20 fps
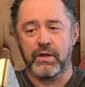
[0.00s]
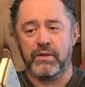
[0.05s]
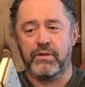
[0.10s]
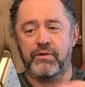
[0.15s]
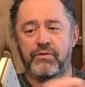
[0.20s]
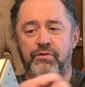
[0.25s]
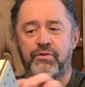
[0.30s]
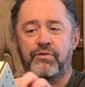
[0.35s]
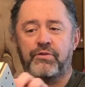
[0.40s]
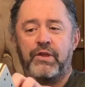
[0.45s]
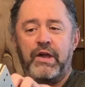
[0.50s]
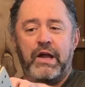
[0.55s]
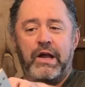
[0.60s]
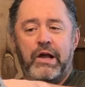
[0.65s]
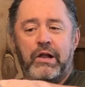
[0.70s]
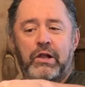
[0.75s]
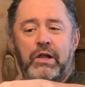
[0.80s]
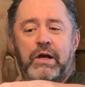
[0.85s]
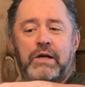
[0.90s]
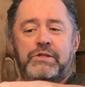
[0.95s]
This is the
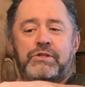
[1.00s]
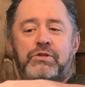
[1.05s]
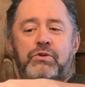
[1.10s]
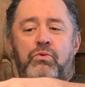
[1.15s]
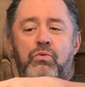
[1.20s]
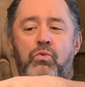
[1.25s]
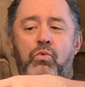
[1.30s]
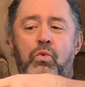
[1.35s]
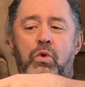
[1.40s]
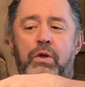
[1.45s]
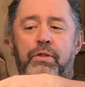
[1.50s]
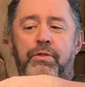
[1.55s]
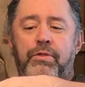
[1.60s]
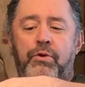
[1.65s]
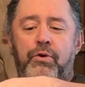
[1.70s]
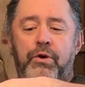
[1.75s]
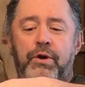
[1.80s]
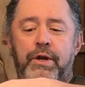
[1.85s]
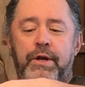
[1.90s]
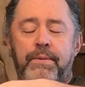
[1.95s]

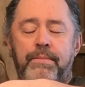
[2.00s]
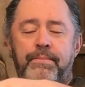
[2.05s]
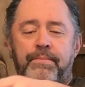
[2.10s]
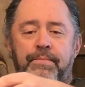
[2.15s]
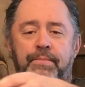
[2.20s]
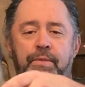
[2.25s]
LS130.